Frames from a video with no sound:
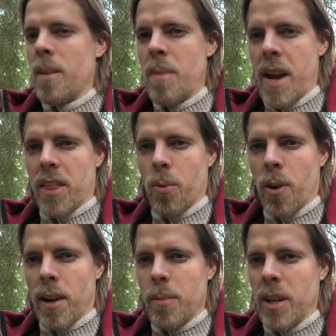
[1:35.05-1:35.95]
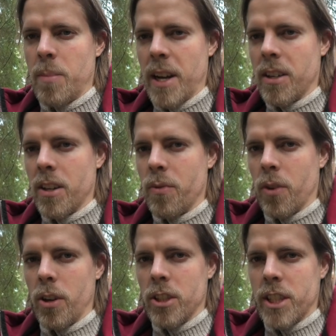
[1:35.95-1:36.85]
make the world a bit better
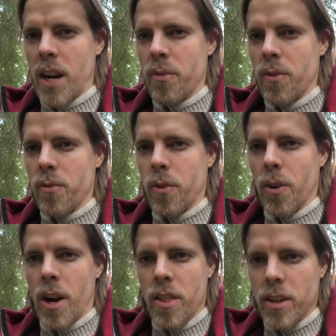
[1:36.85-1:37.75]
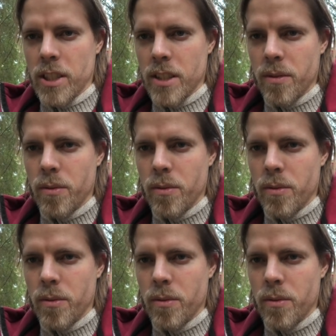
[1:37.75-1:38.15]
for yourself and for others,